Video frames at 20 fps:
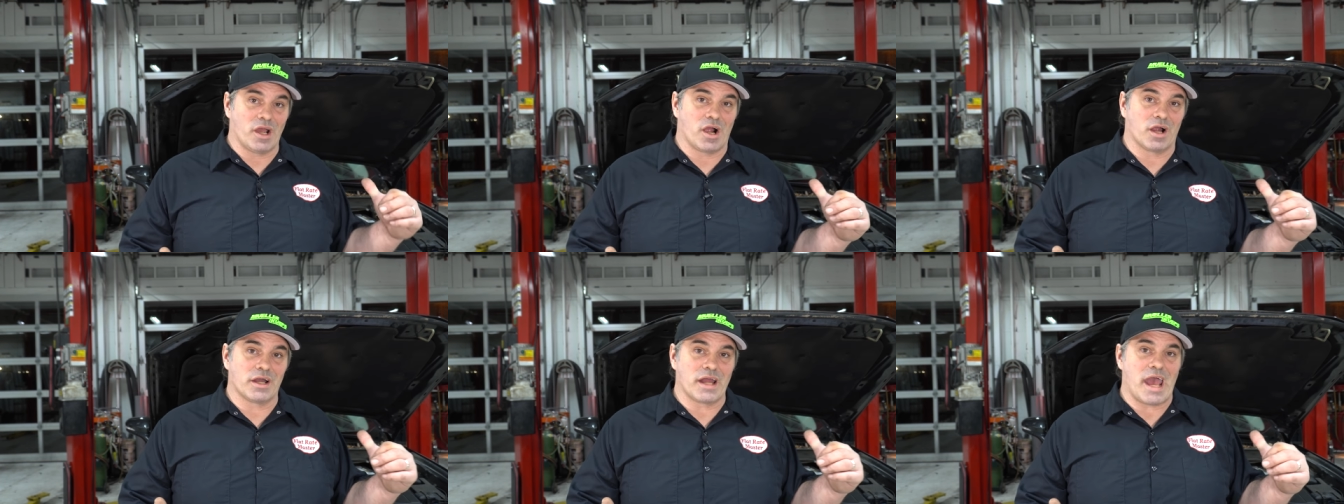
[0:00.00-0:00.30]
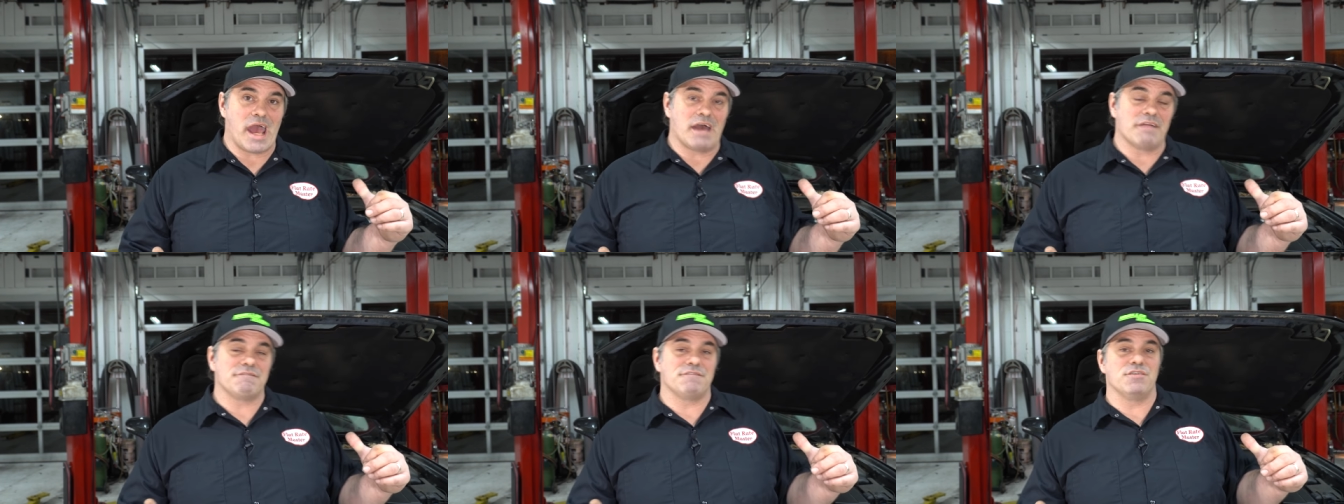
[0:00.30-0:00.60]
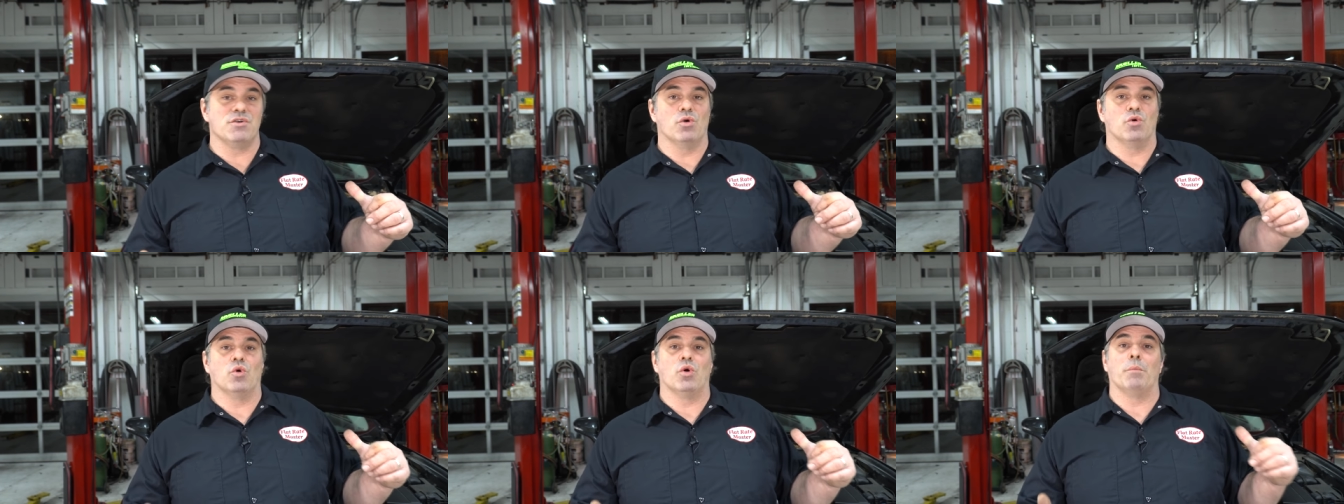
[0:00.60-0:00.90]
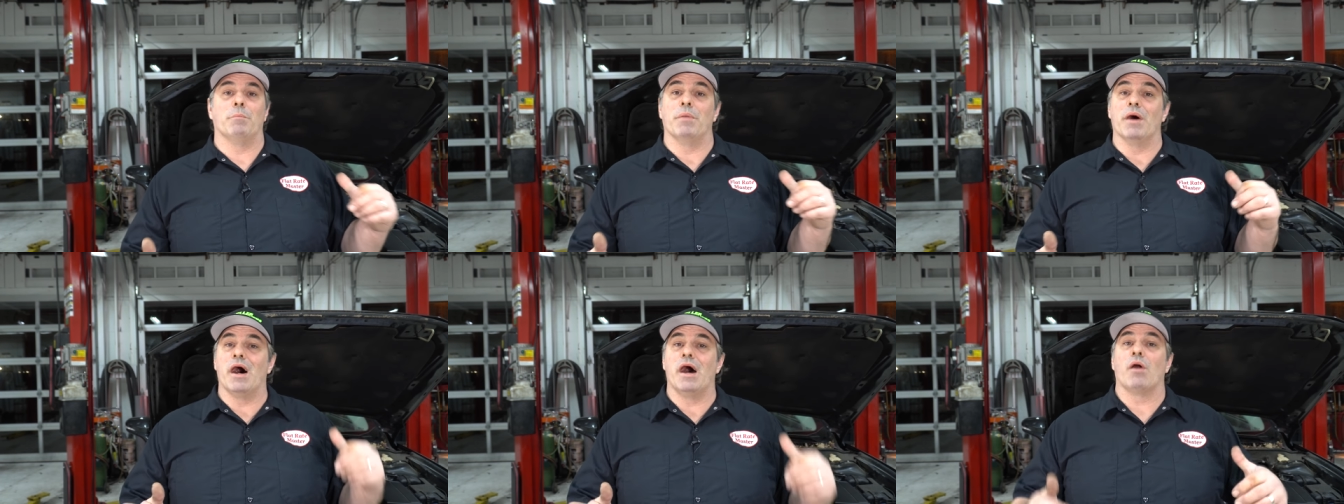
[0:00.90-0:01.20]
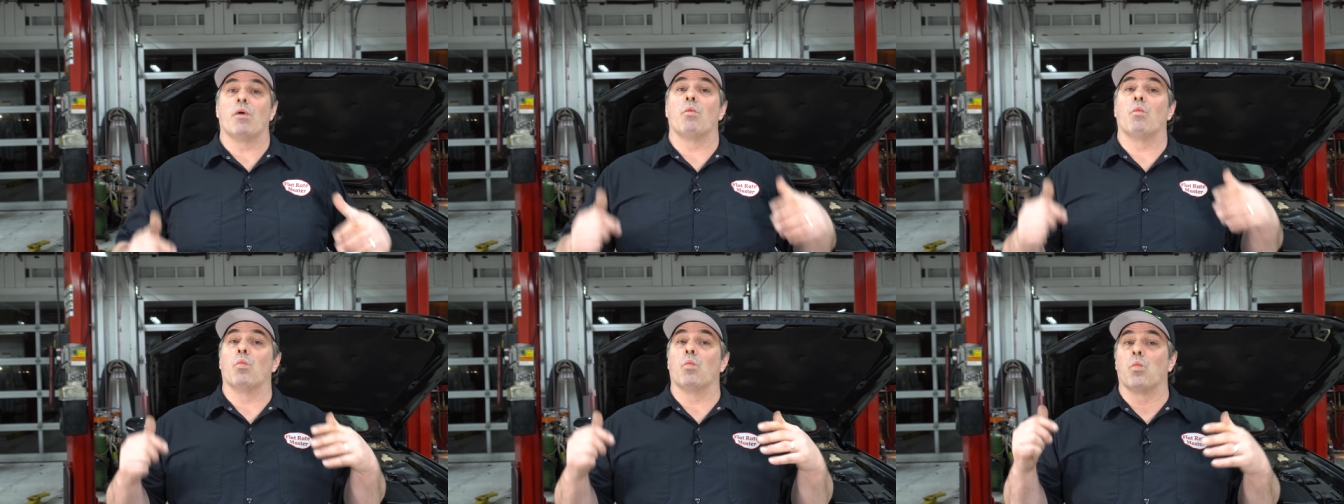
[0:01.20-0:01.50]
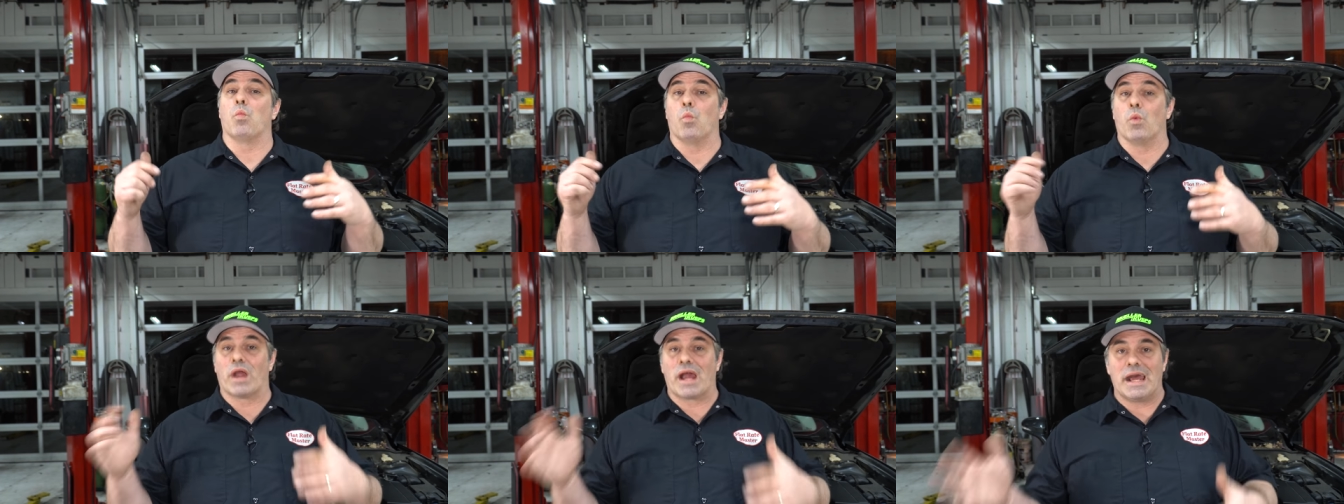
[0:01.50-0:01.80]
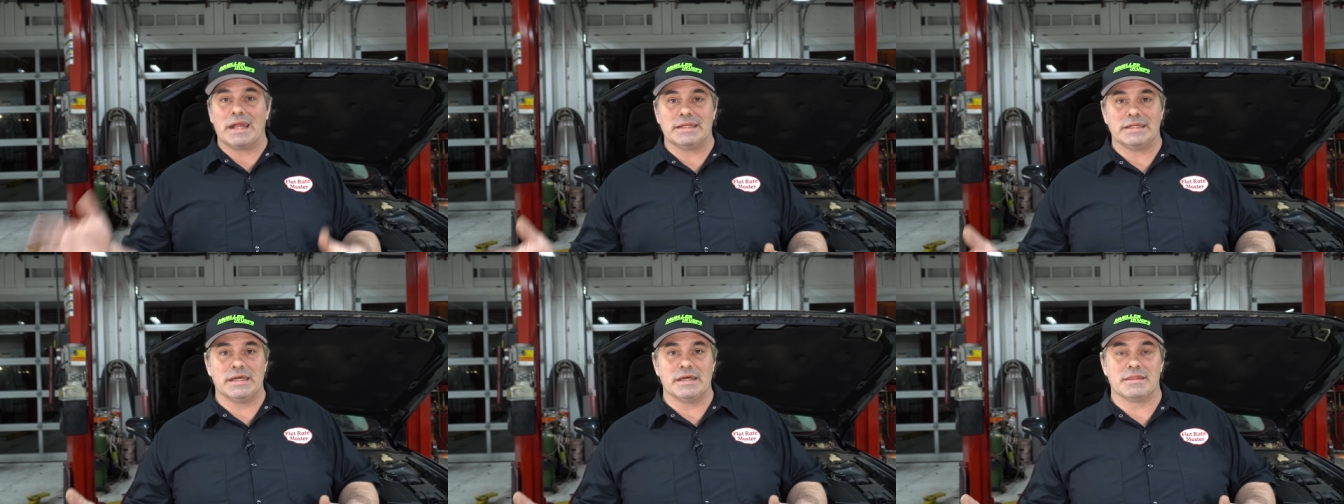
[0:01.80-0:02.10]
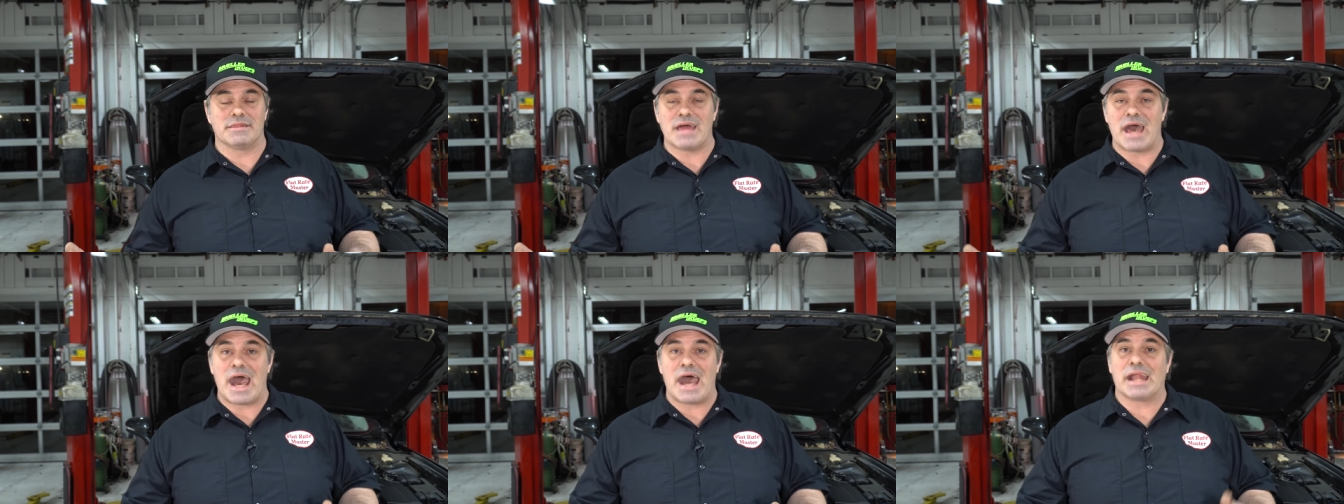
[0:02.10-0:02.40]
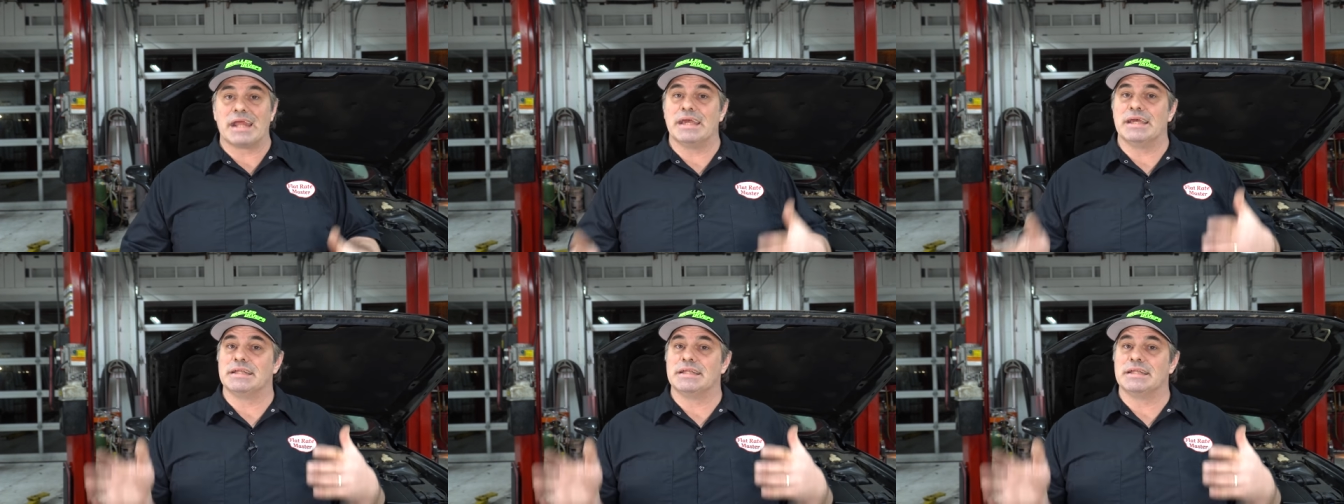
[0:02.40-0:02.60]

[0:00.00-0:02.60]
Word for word: hard to add fuel, but when I did that,